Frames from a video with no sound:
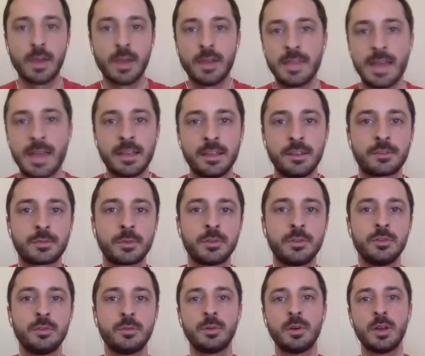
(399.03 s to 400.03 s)
And that is
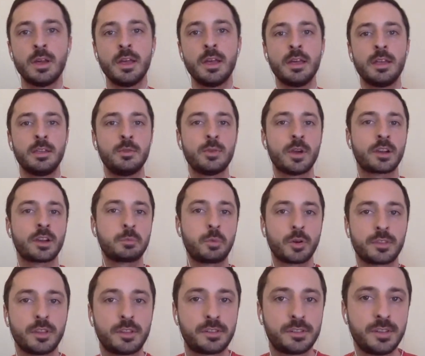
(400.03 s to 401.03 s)
when you
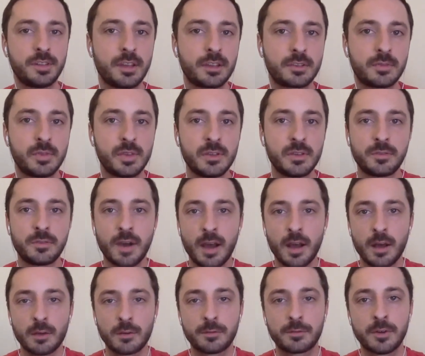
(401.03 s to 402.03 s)
export the CSV
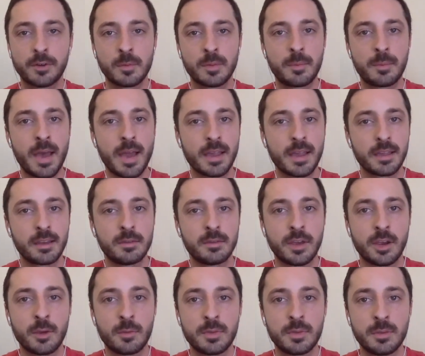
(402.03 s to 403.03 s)
file from the back end of
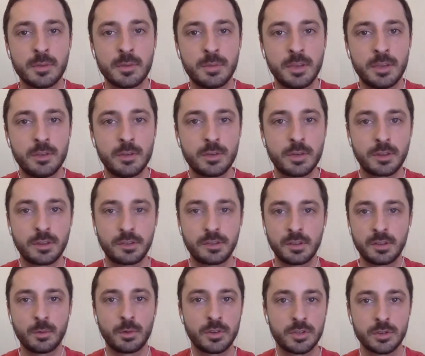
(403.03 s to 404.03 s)
Airbnb, and you can
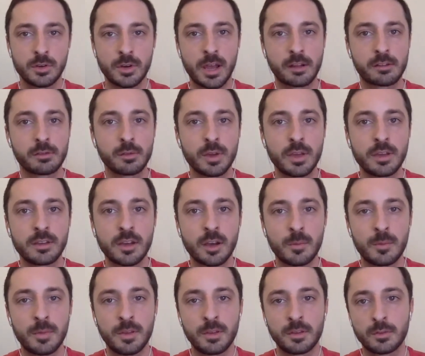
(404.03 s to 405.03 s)
see what your actual
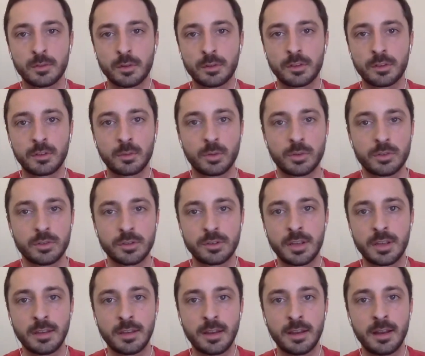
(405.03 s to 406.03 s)
income is versus what your
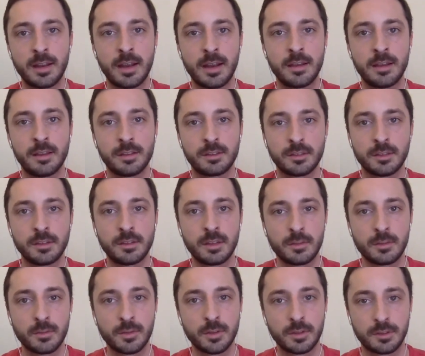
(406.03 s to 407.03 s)
1099 is, and the
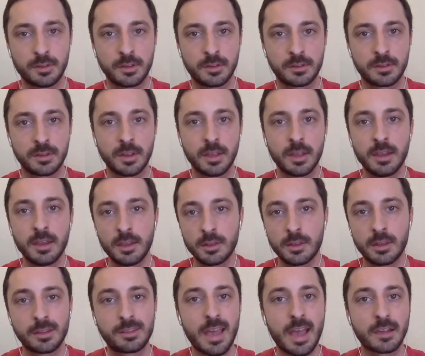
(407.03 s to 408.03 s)
difference is either
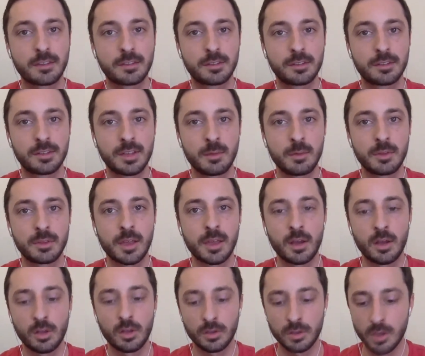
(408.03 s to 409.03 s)
the taxes they
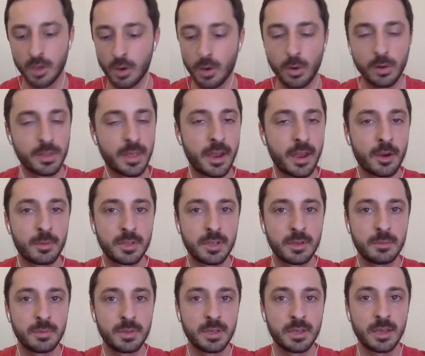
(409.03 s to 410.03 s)
withheld or the
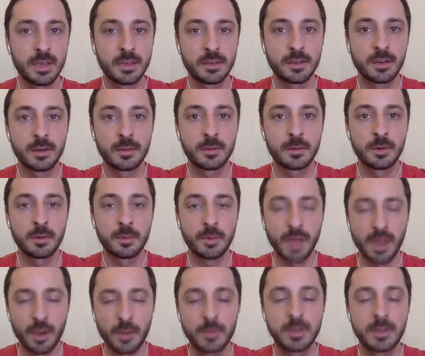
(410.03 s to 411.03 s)
Airbnb income or
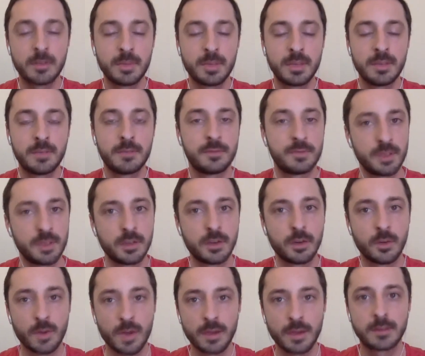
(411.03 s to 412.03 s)
Airbnb fee,
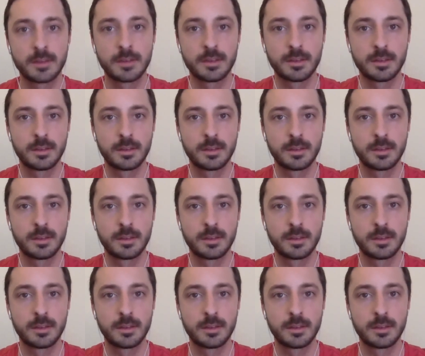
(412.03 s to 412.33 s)
correct?